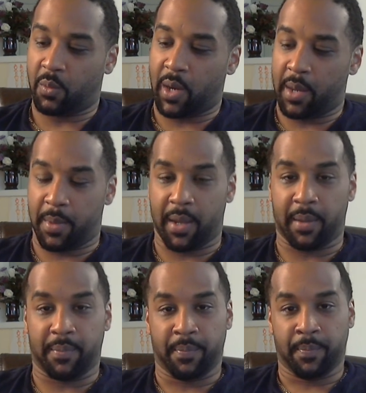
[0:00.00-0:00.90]
white
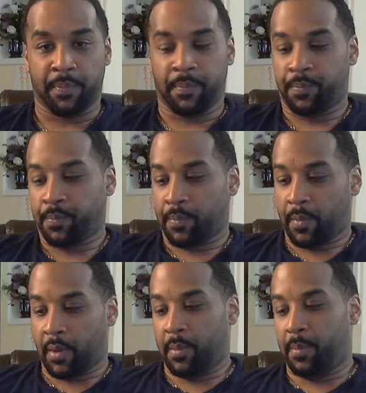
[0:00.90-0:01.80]
man
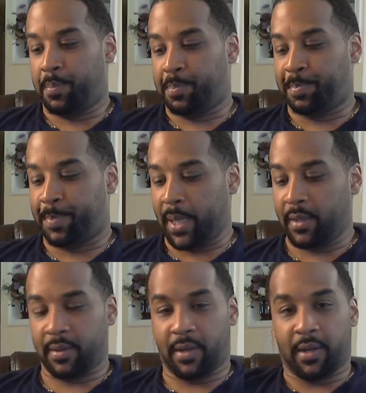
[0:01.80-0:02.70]

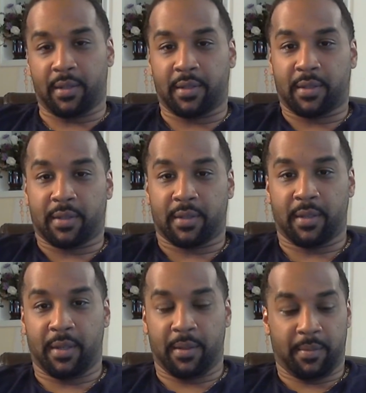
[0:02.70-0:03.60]
beat us,